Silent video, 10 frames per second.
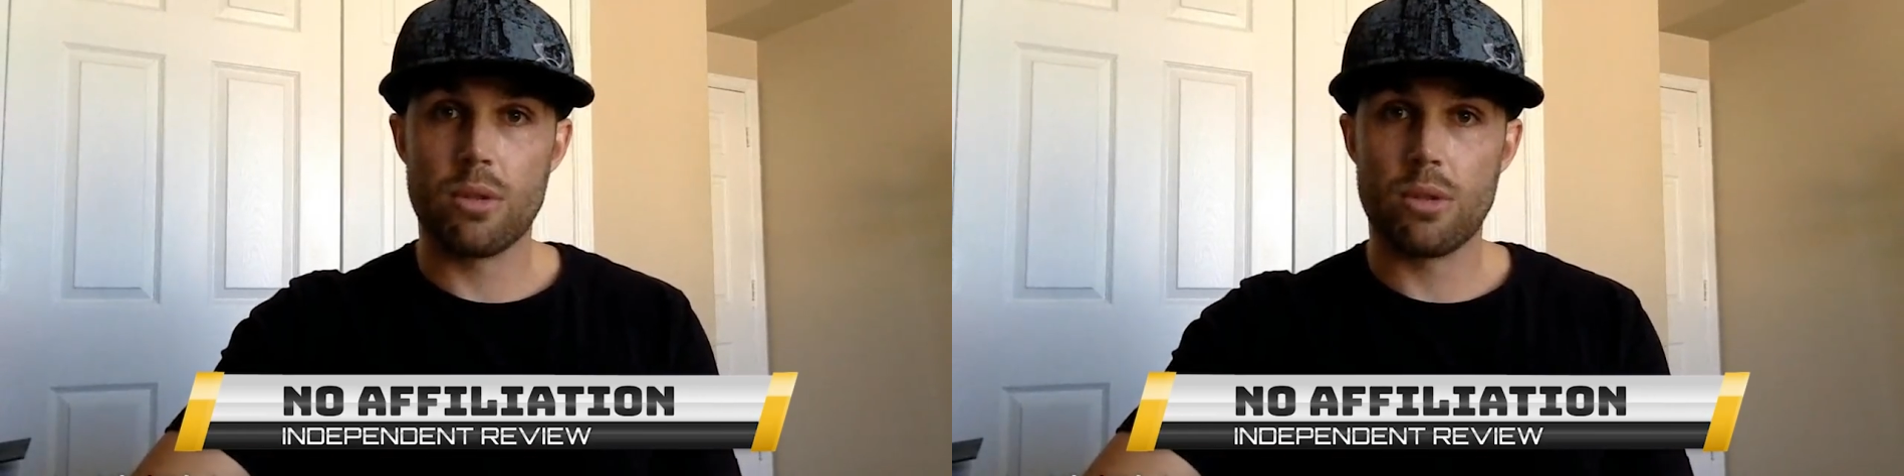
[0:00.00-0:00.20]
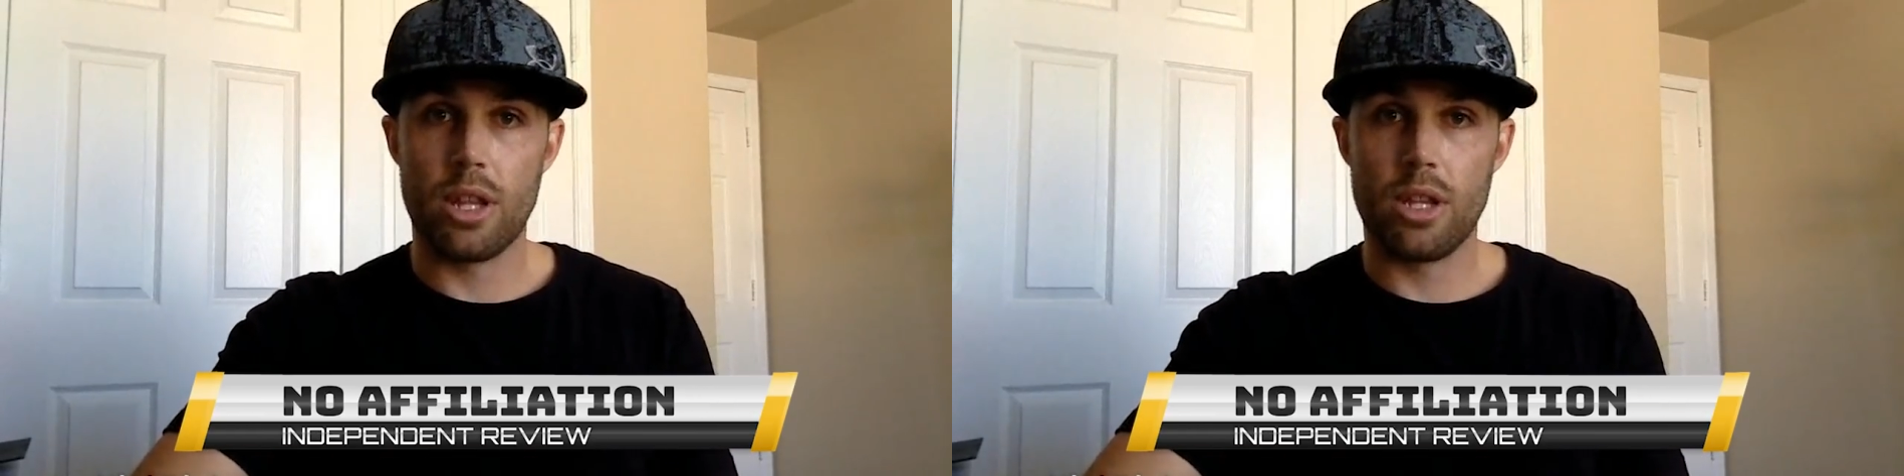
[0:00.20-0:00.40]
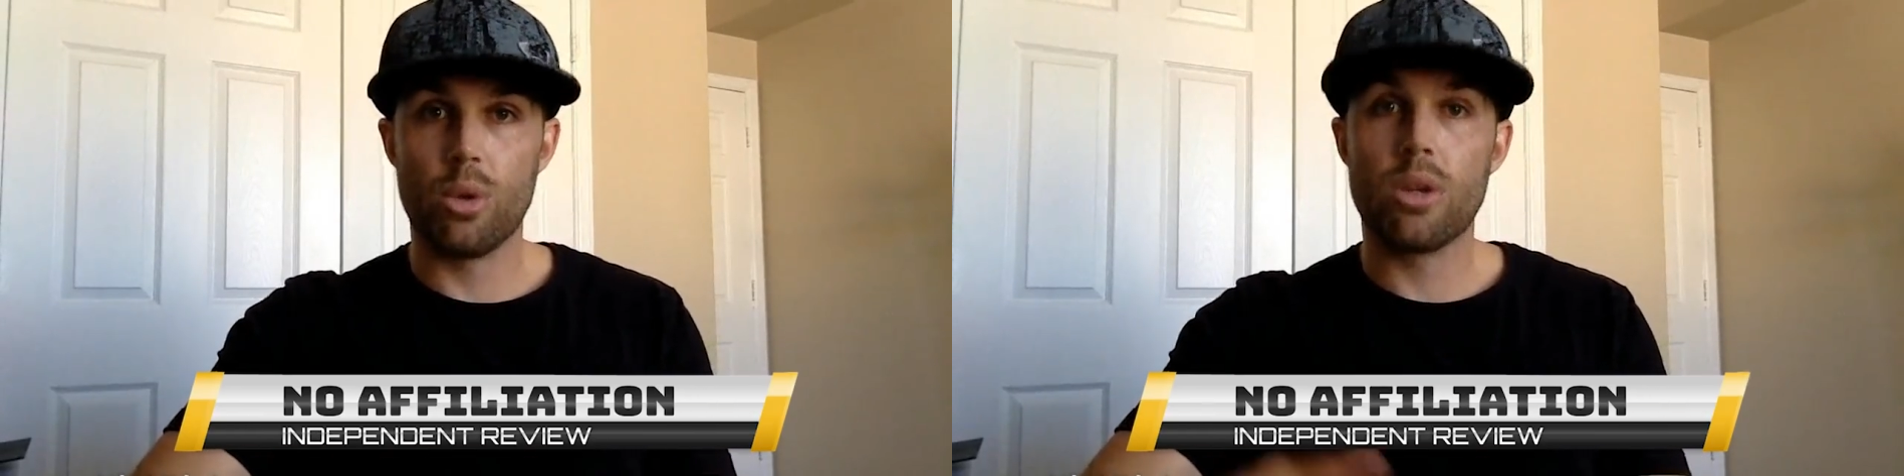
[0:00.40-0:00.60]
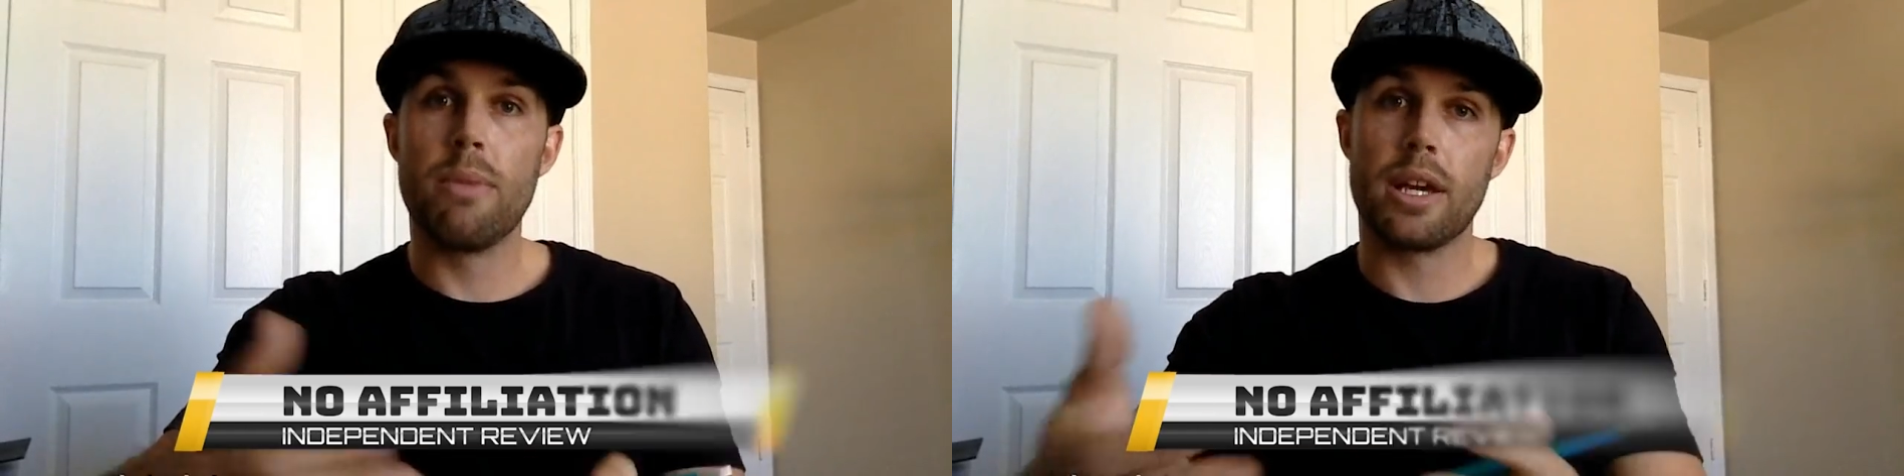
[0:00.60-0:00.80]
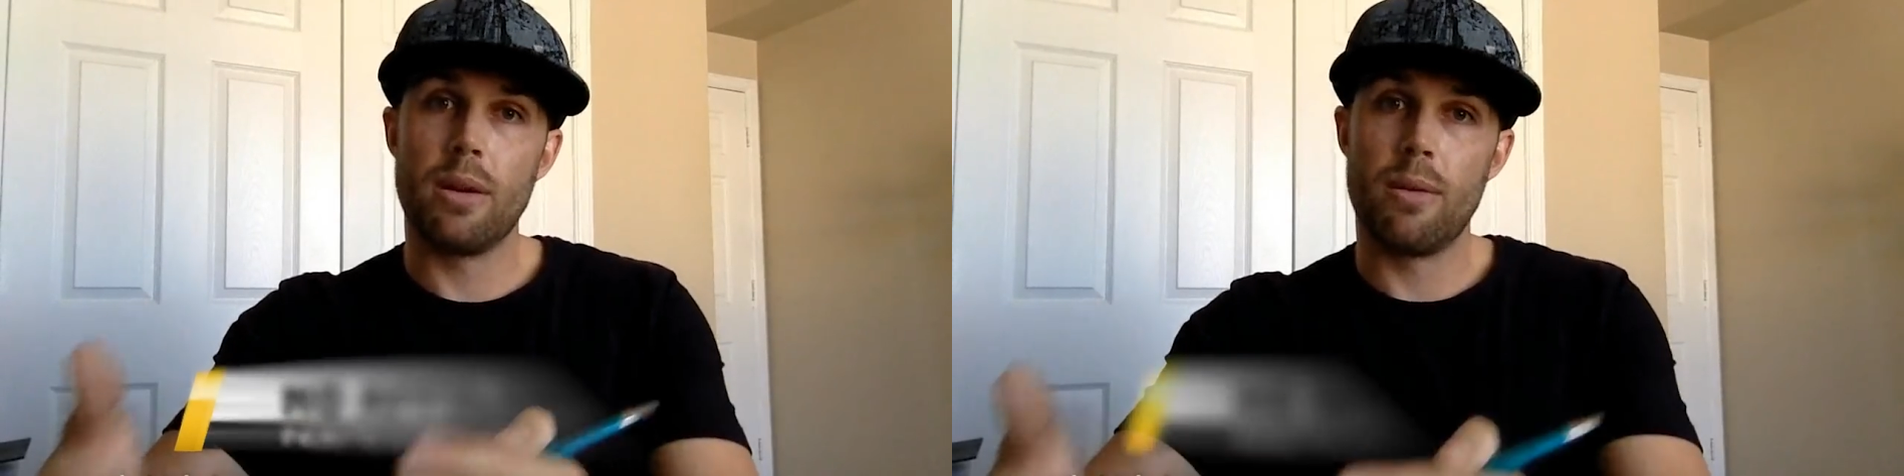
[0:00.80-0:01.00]
so that you can
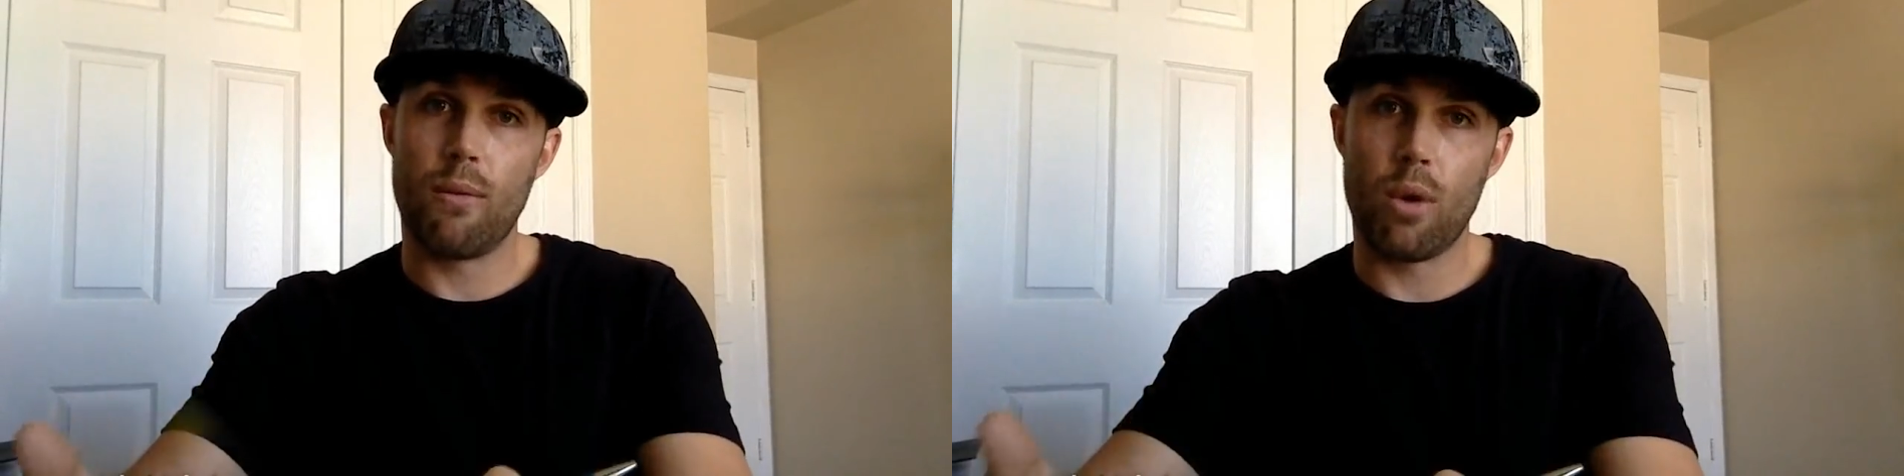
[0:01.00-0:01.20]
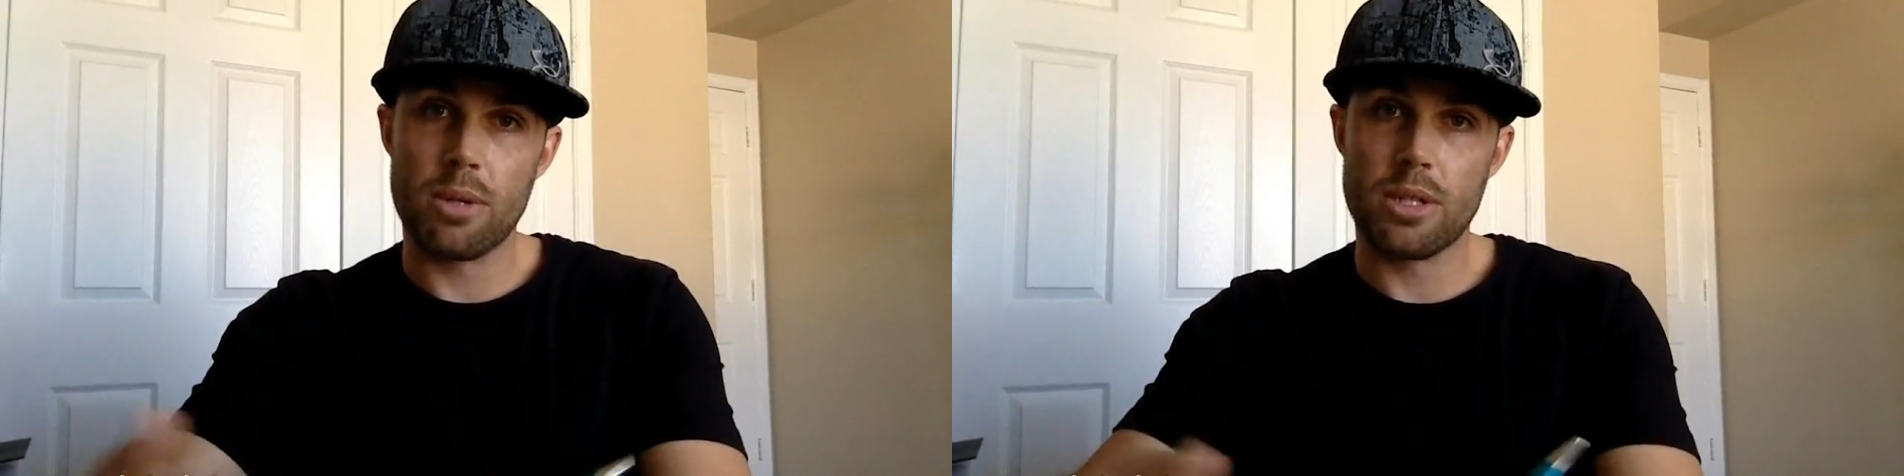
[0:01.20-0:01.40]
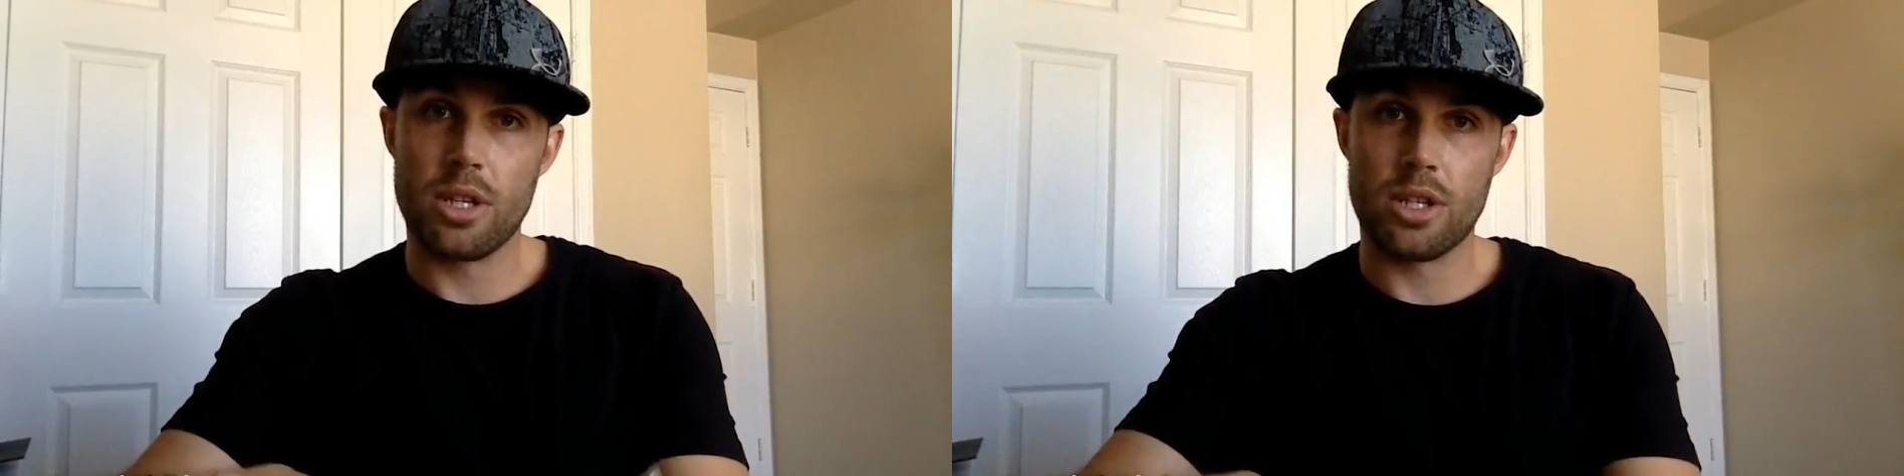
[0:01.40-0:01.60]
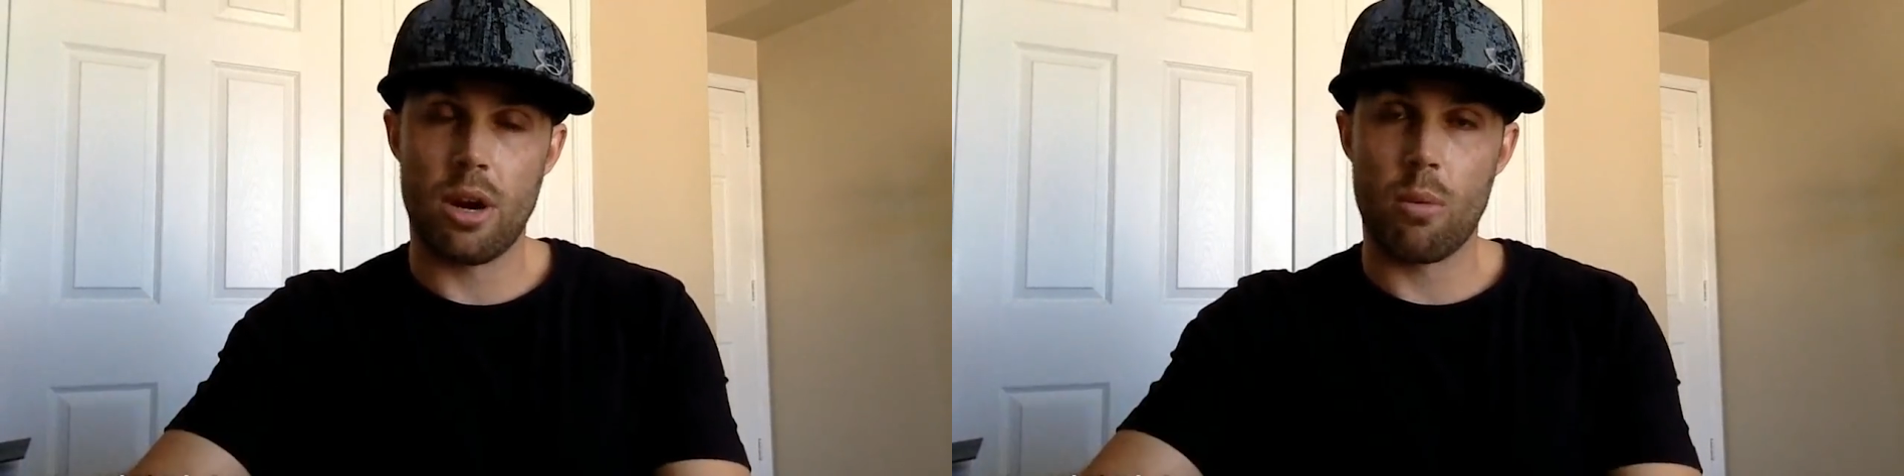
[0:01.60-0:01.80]
make an informed decision